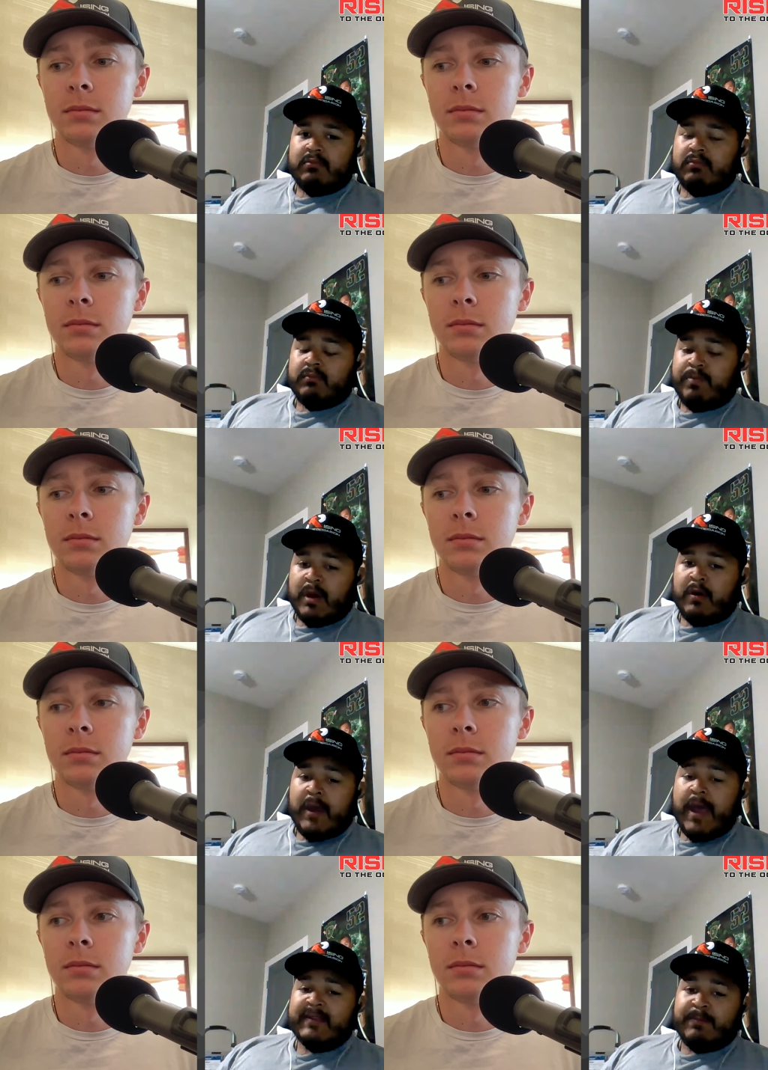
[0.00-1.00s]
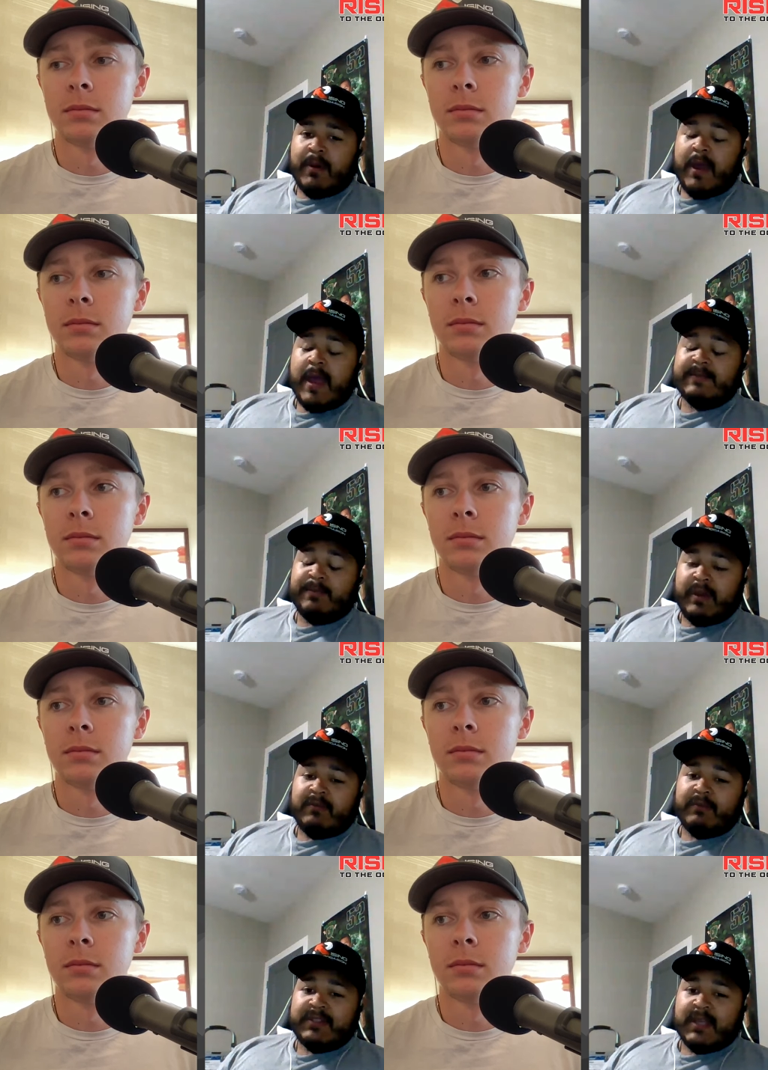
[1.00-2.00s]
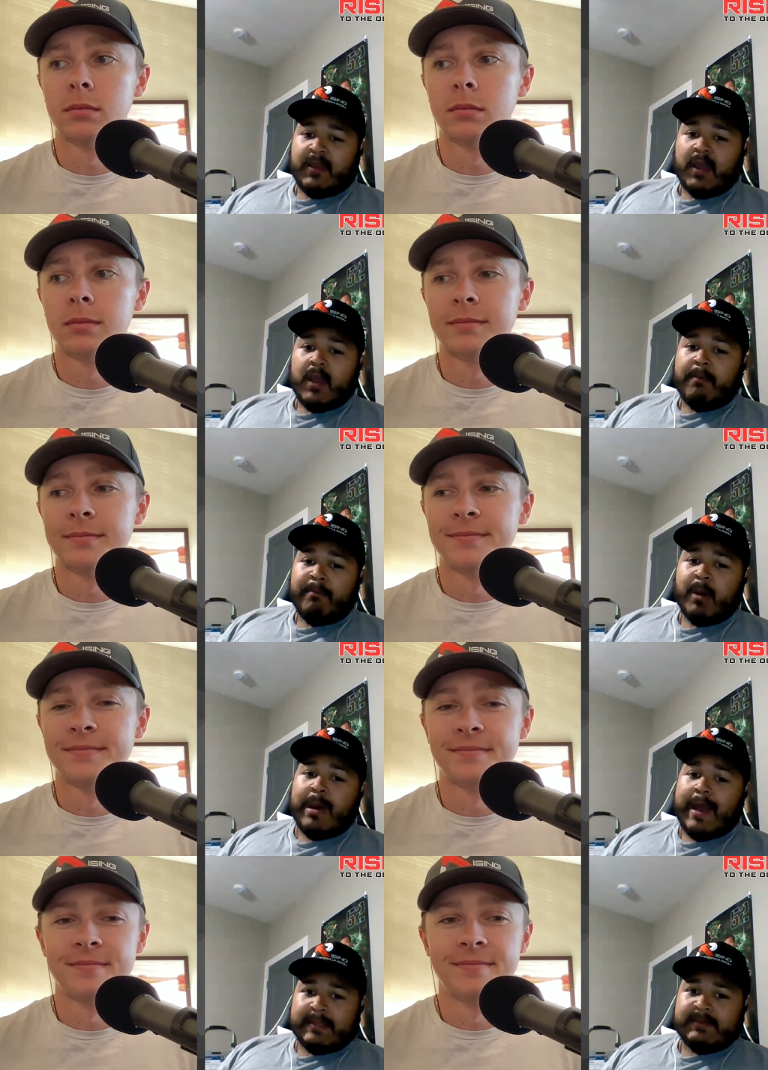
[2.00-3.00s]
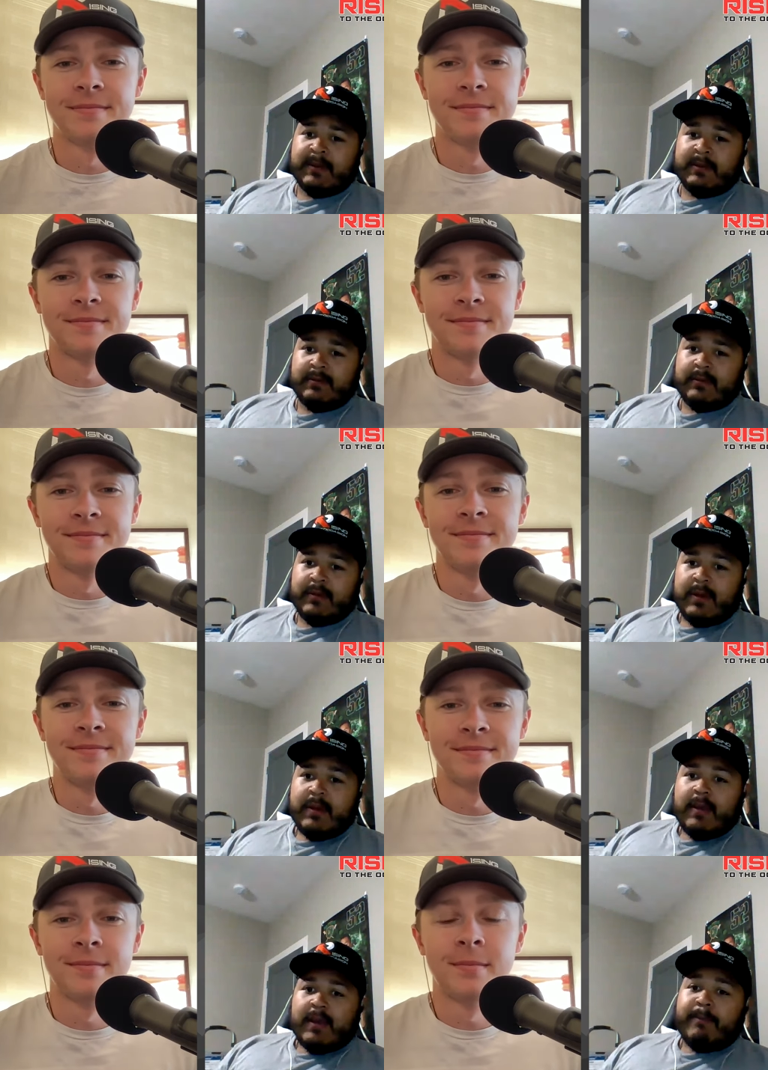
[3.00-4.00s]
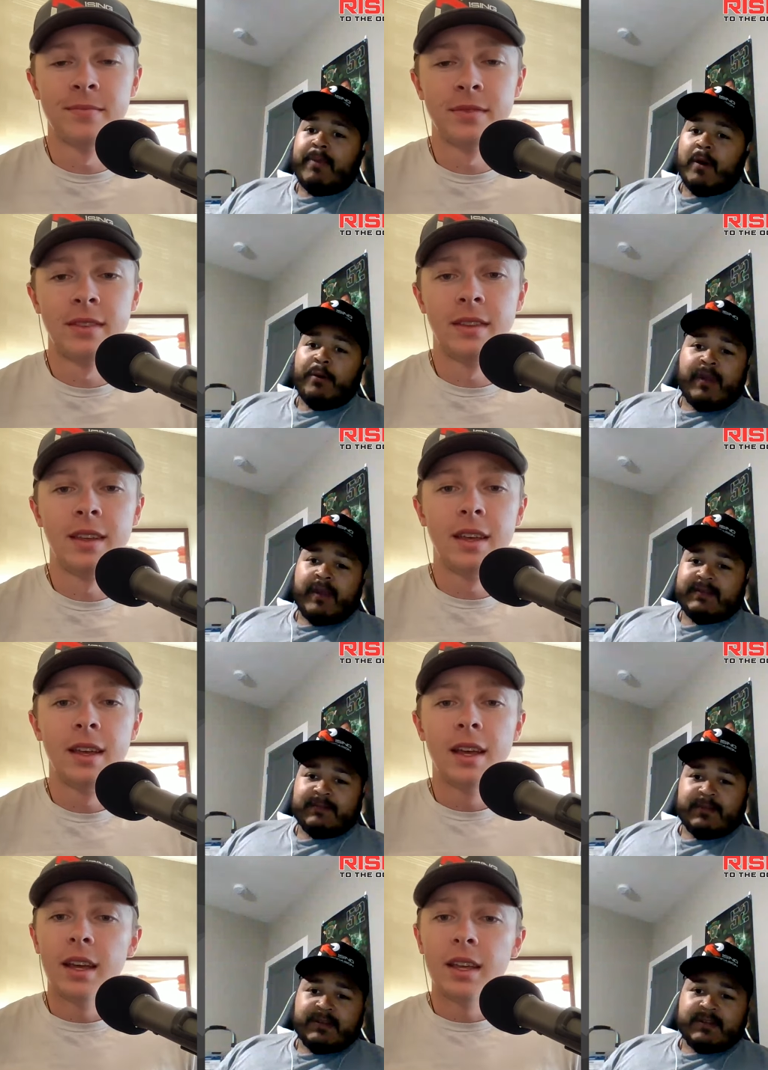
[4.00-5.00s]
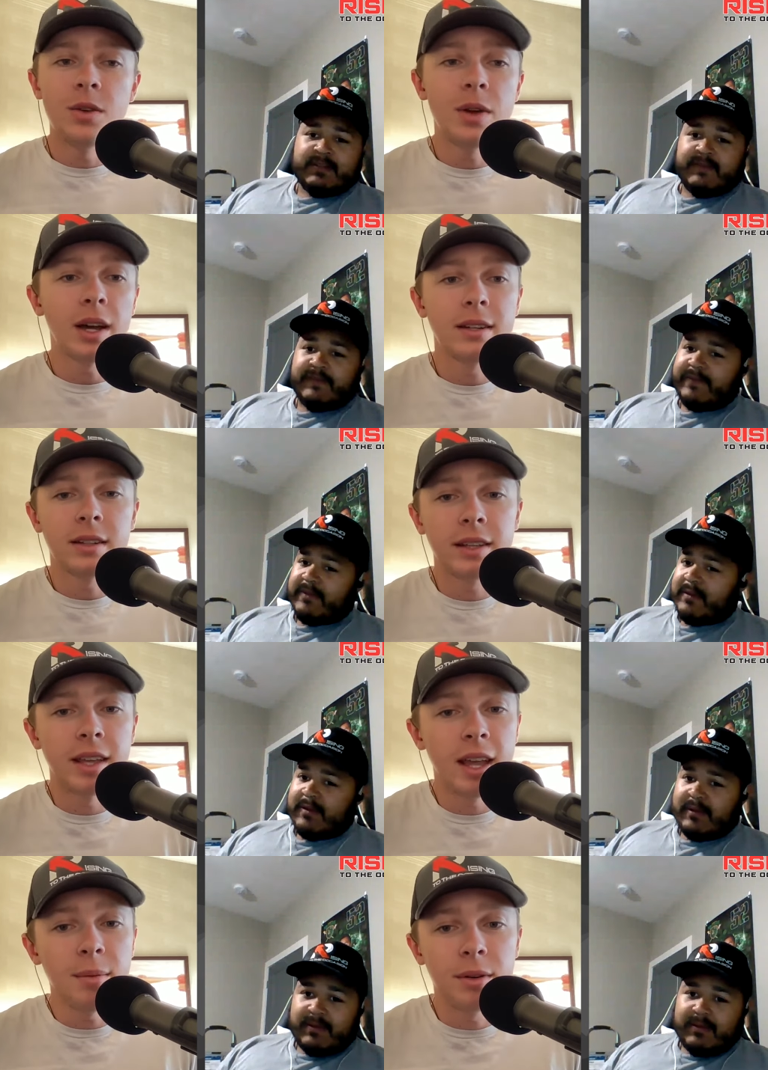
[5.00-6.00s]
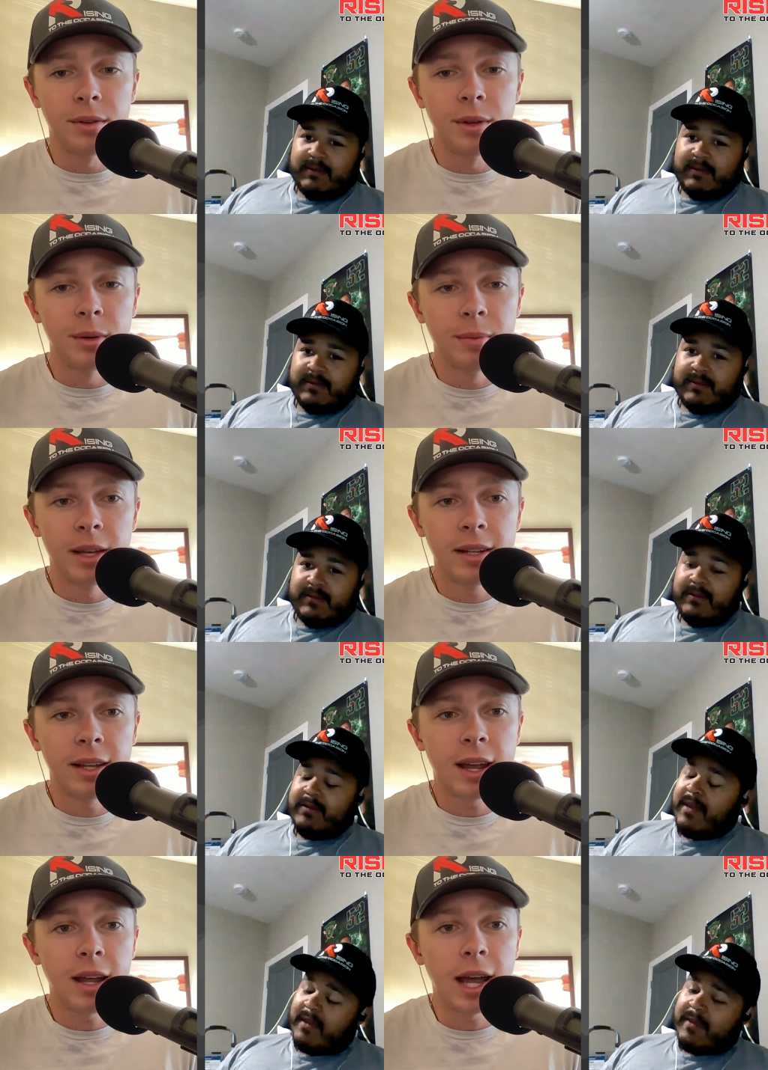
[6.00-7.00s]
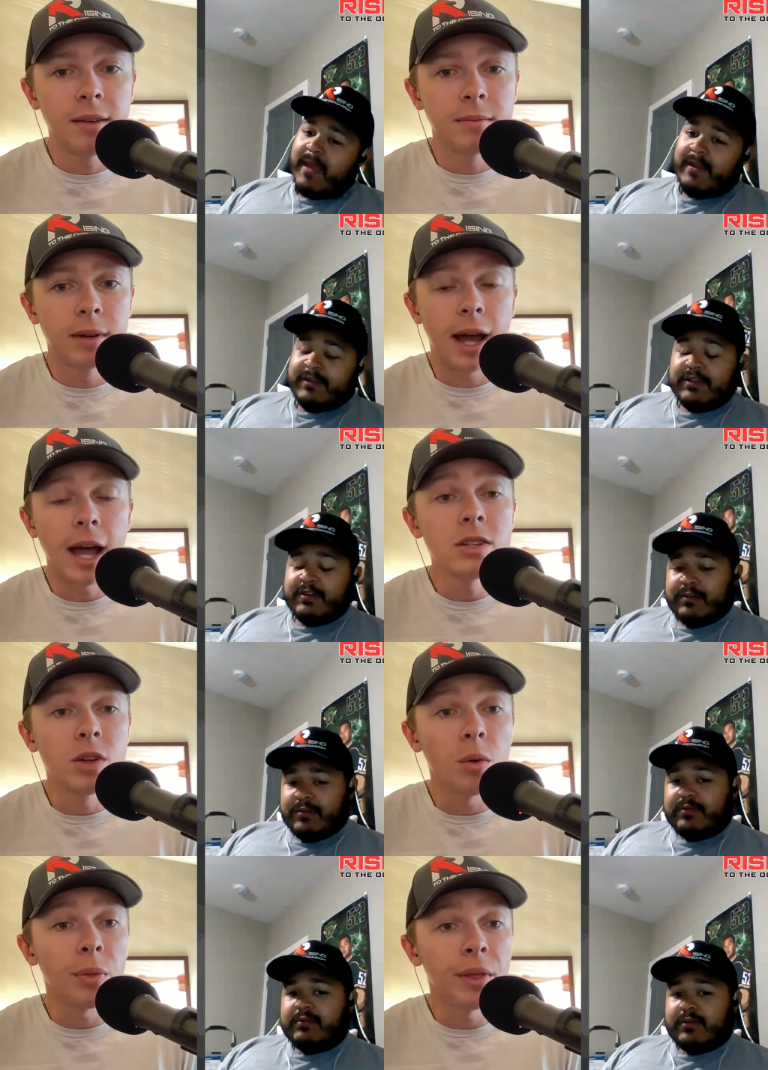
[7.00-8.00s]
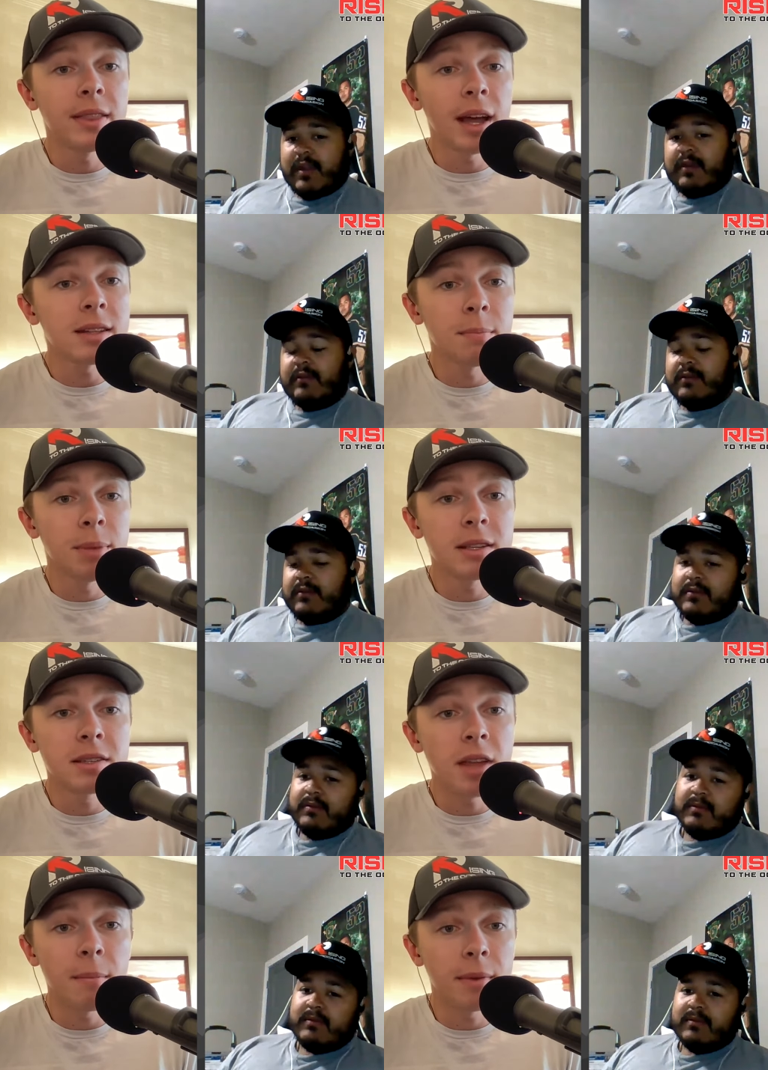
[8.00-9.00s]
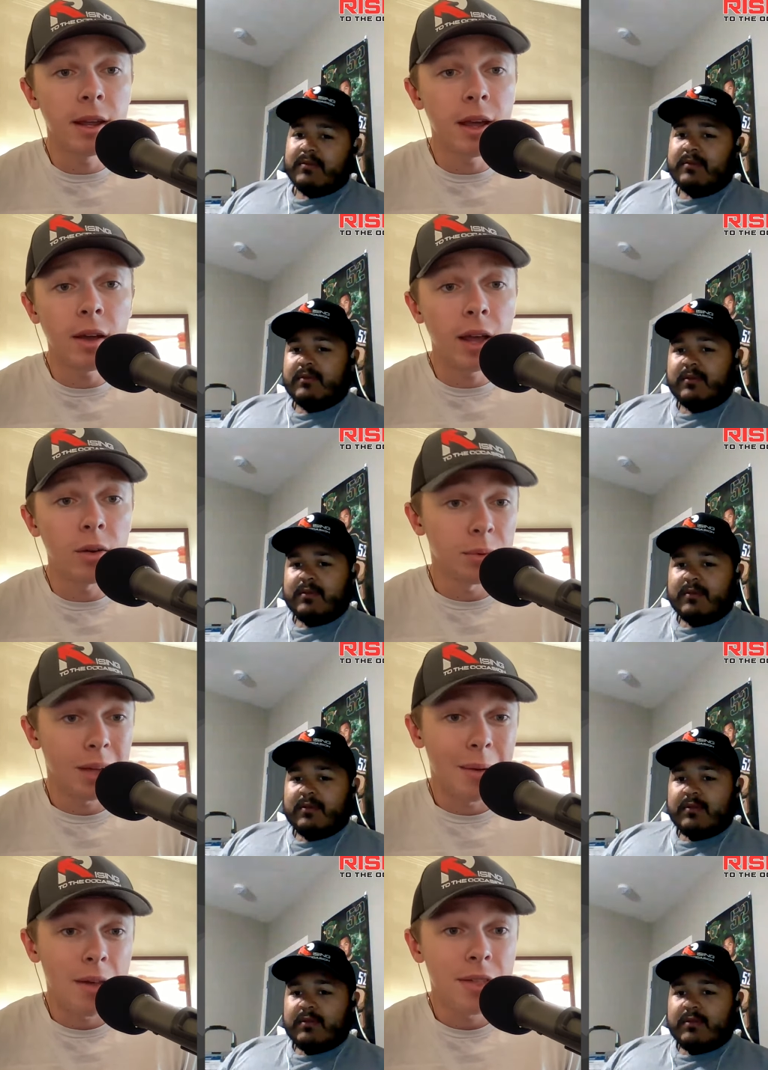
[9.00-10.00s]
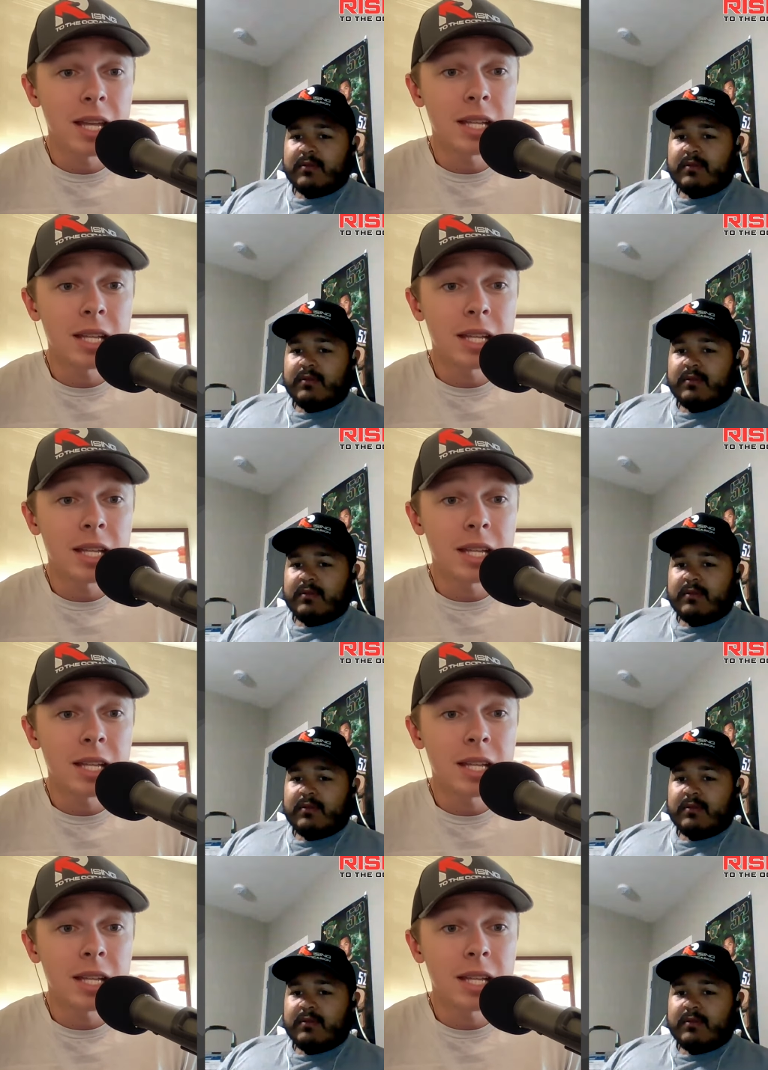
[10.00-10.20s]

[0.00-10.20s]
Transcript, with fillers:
Speaker 1: Bo as as Blake would say, Bo Heisman. Bo Nix was.
Speaker 2: You got Dillon Gabriel though, man. That, like I, that is true. I, I don't think that's a big step down. I don't. I, I think